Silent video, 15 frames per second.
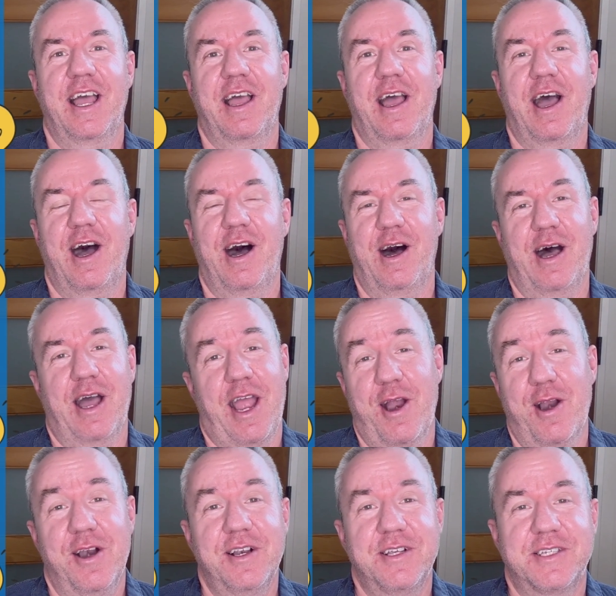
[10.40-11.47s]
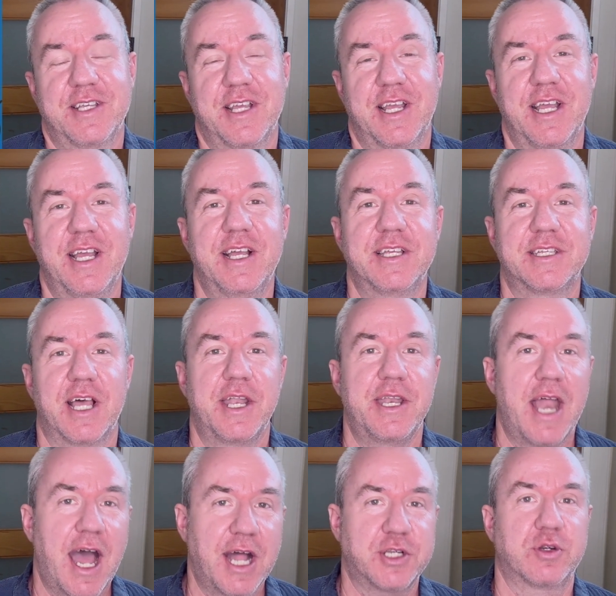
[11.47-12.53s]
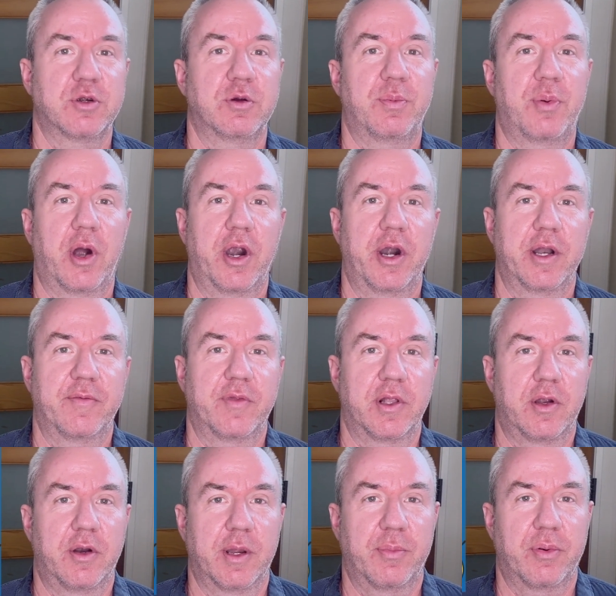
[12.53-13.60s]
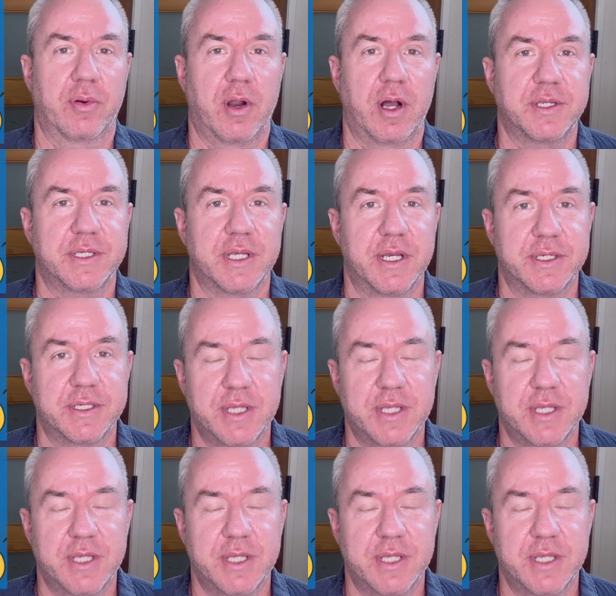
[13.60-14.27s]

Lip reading: errors is a natural part of the learning process.